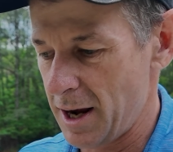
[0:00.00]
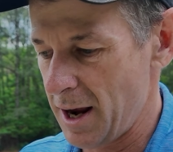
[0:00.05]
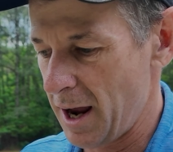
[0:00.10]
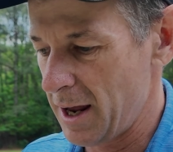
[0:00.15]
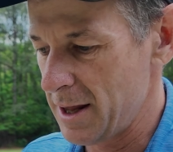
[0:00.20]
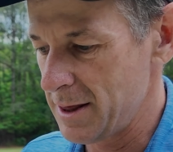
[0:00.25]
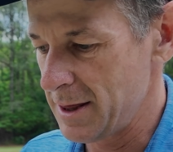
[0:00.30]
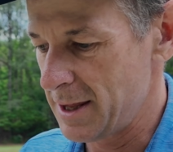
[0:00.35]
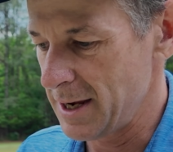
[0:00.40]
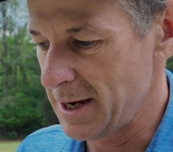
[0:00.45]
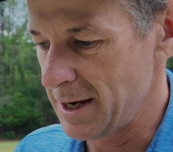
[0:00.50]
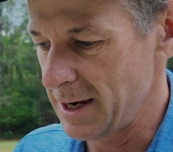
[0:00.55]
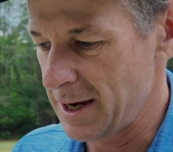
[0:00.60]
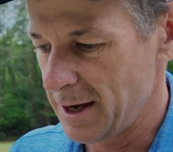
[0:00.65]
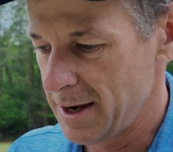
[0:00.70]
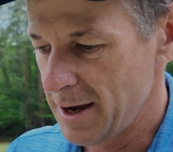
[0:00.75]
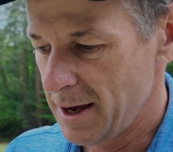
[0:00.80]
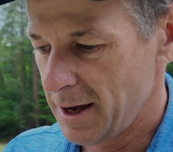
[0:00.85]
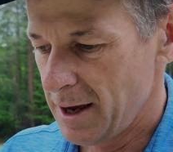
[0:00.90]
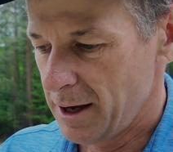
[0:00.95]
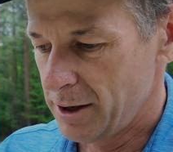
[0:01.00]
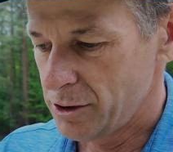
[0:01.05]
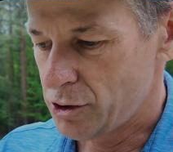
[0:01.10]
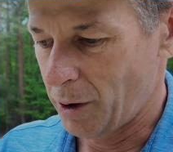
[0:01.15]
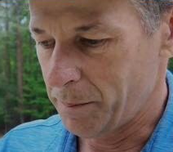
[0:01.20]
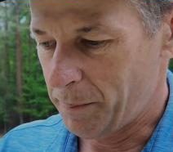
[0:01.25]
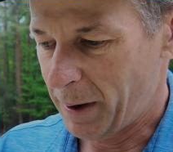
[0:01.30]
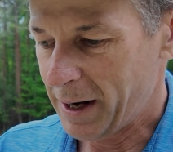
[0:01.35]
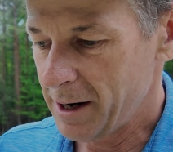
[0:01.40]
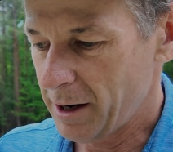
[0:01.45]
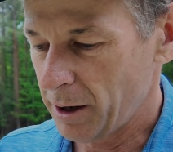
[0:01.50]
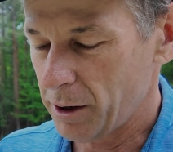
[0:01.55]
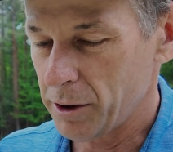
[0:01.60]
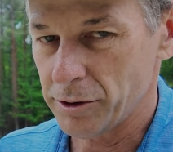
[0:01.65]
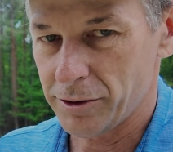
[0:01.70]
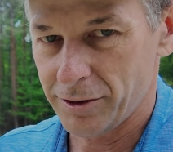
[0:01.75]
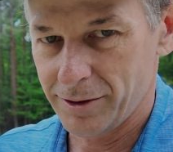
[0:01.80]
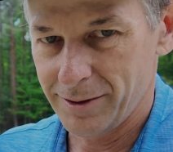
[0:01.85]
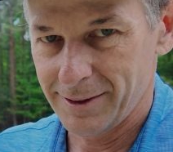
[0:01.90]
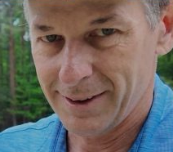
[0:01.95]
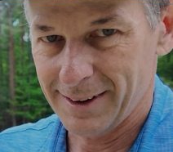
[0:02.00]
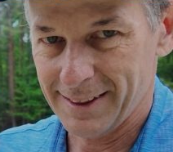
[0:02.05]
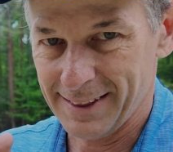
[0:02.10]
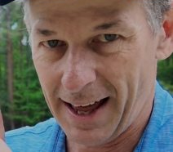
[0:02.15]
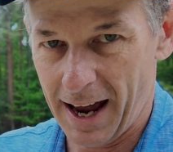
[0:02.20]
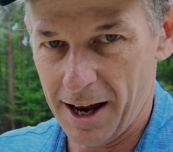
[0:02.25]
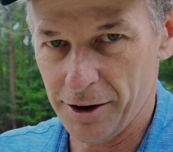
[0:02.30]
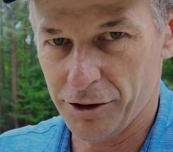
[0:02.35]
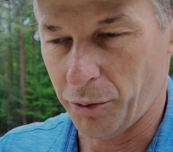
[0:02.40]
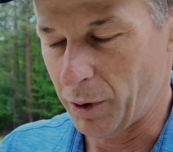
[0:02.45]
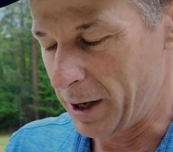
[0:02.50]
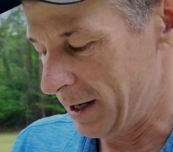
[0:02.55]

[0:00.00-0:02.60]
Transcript: and the torpedoes last